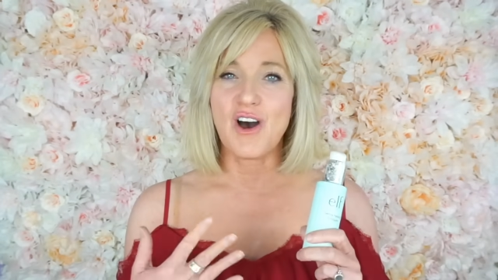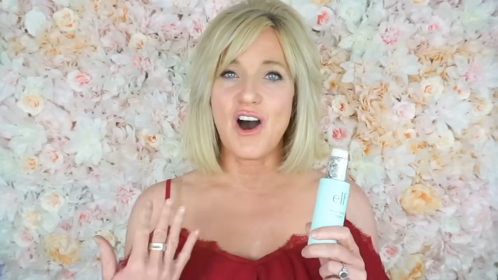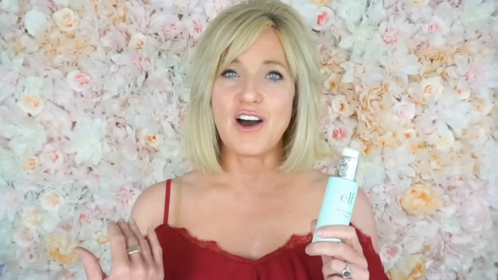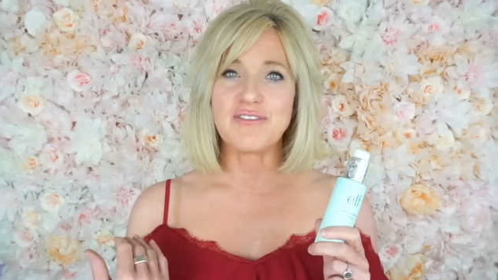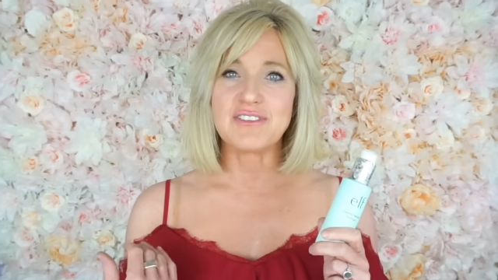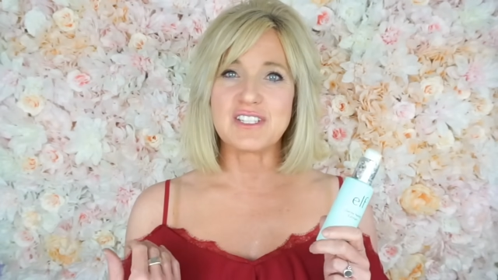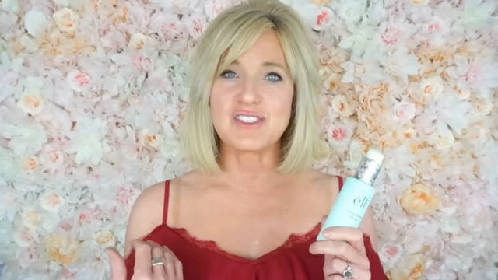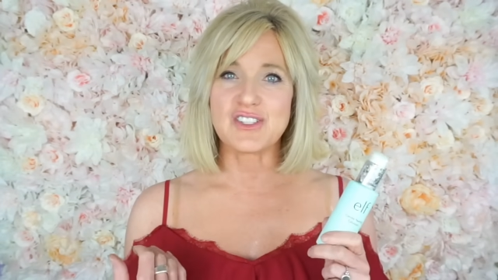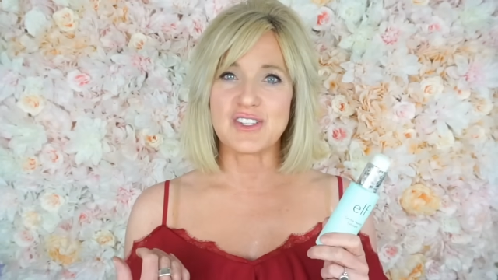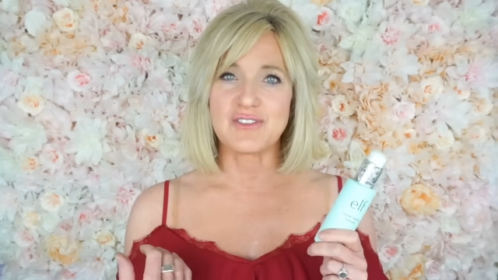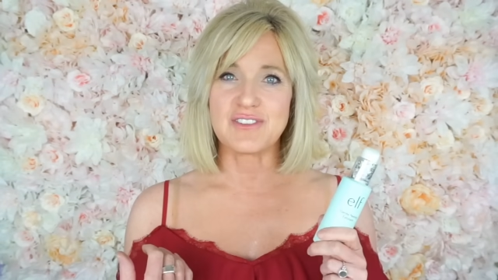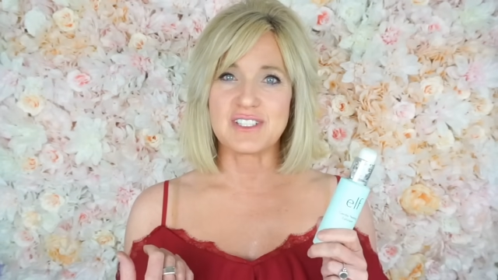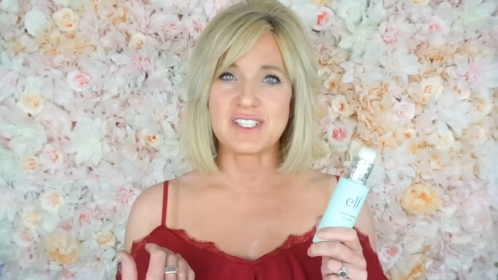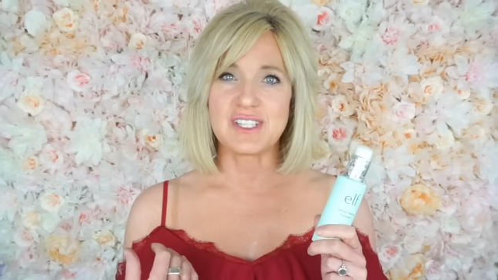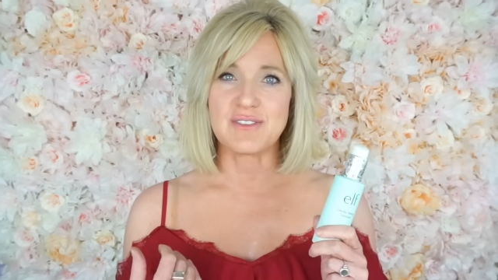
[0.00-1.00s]
off the
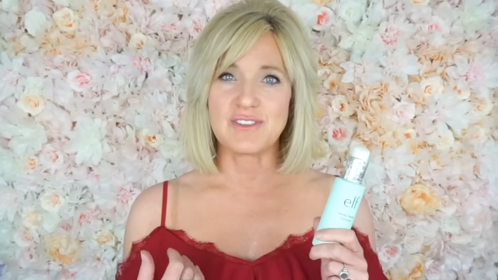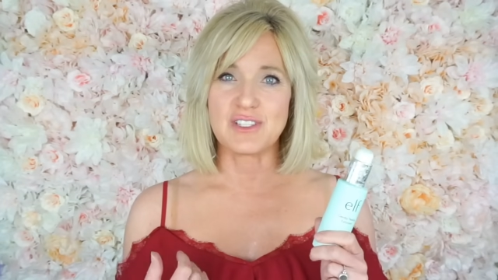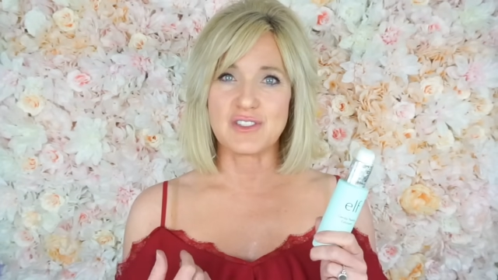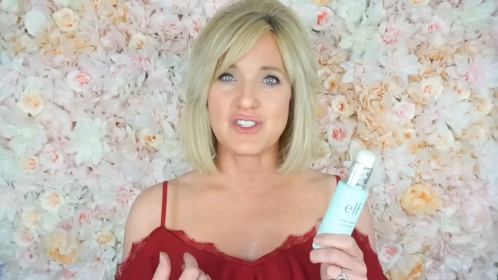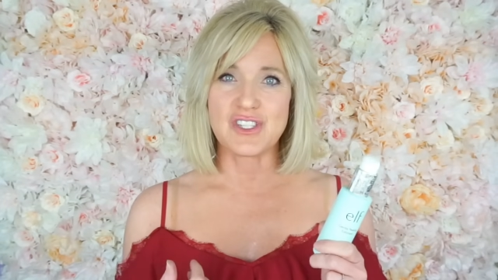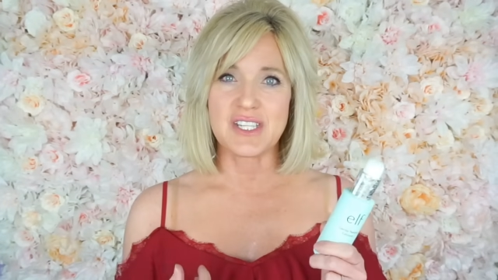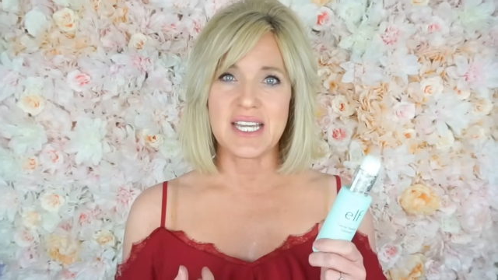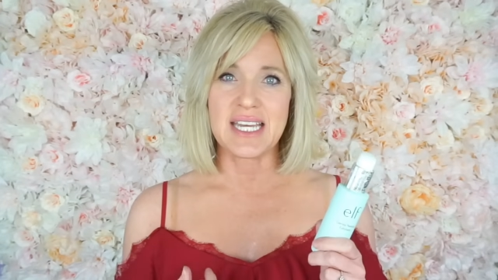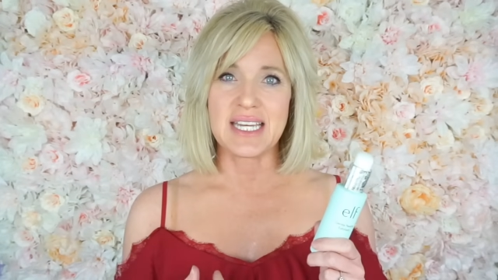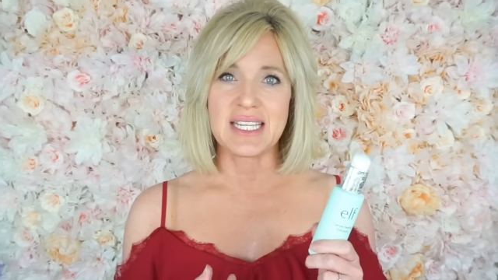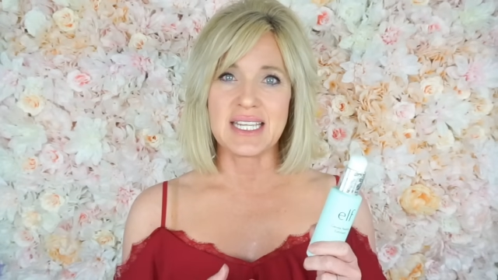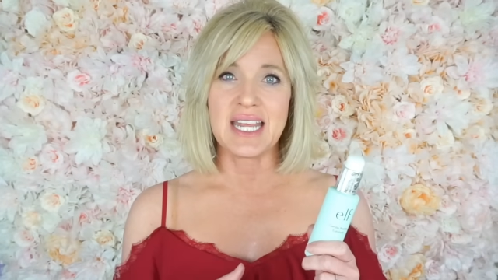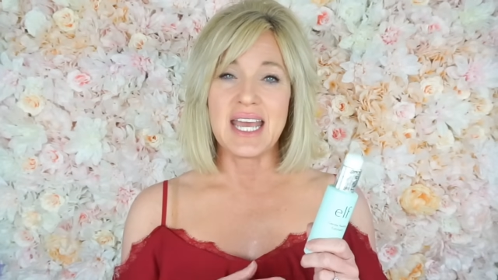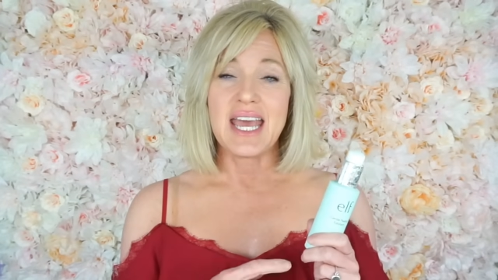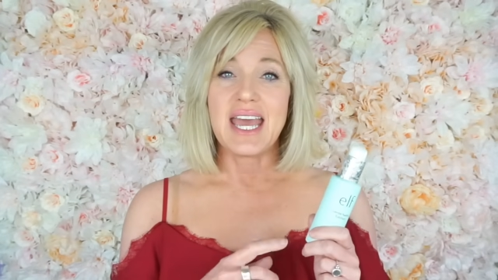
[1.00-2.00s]
surface of your
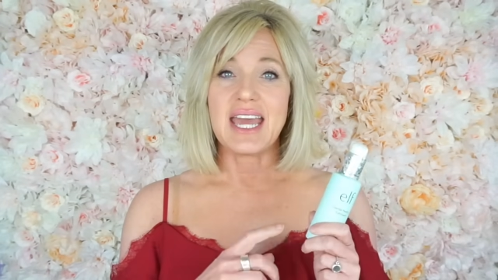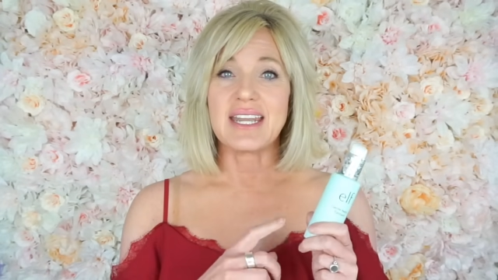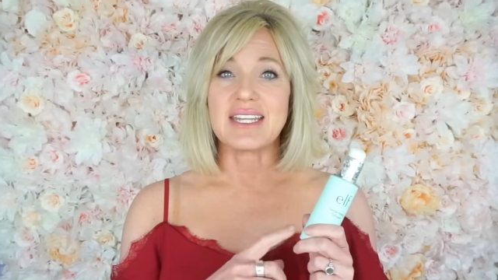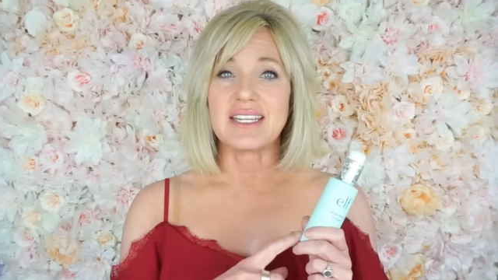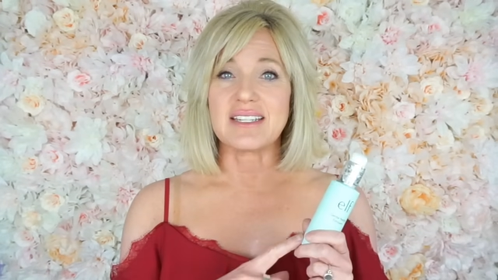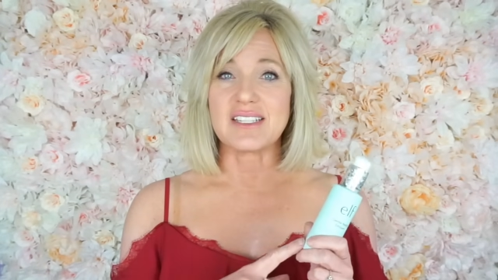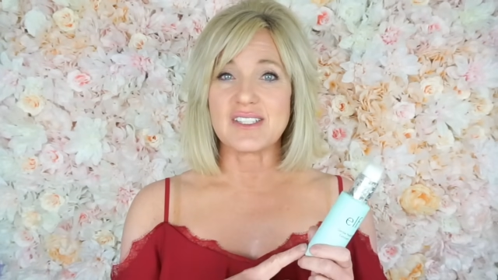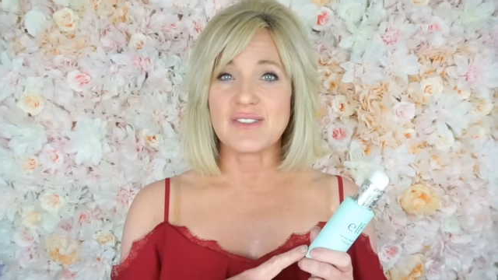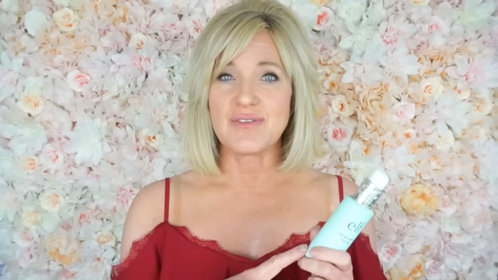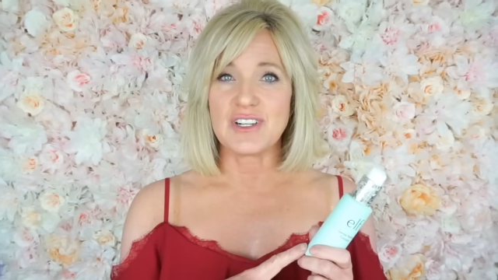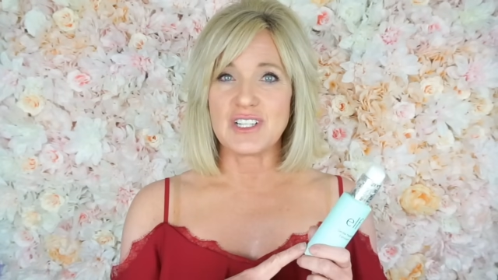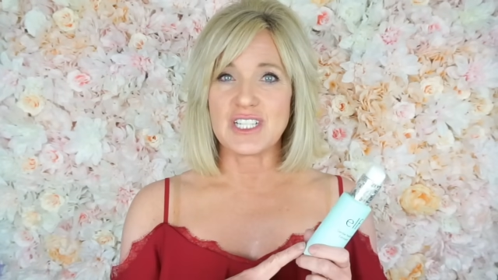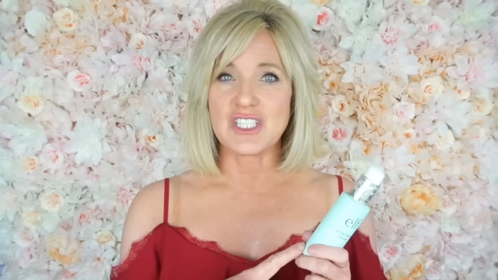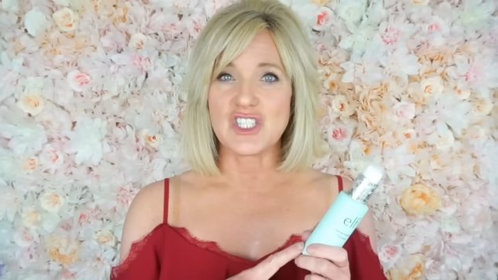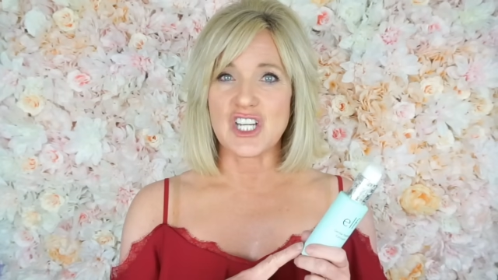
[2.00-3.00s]
skin, and it is
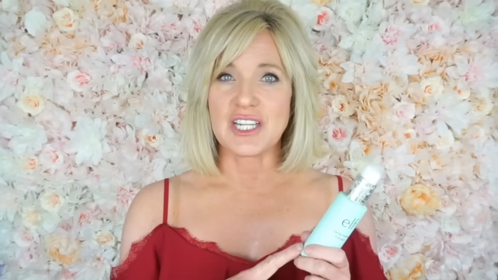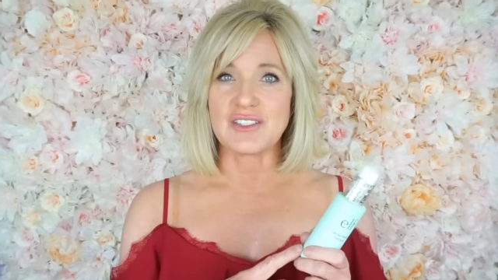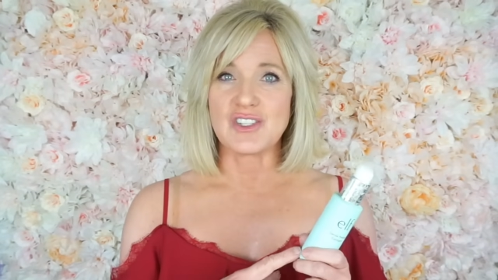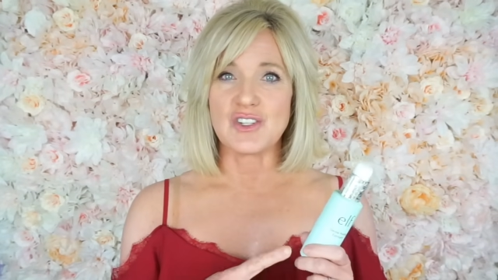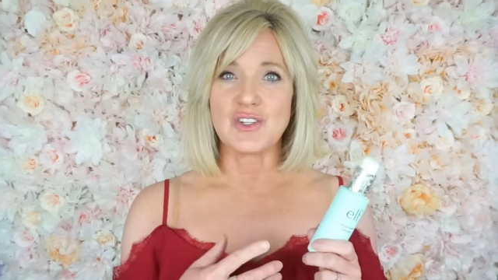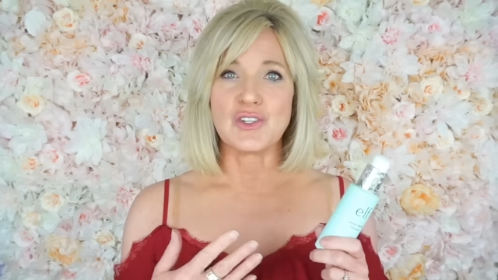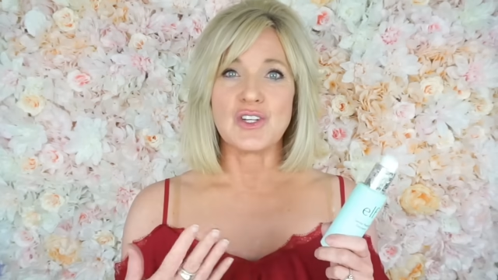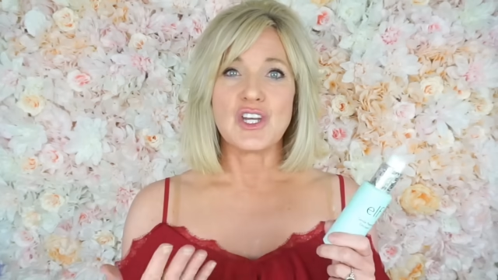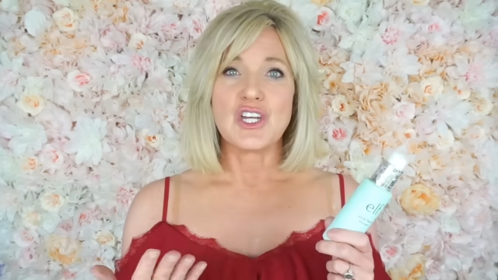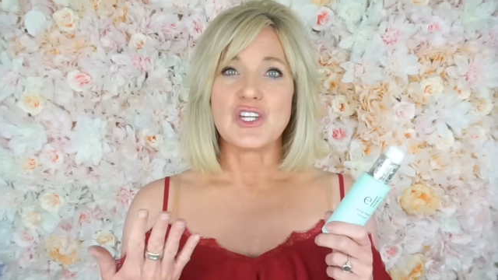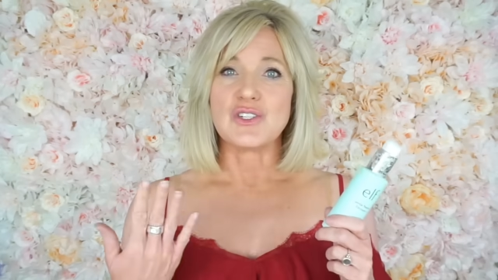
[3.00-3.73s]
very gentle.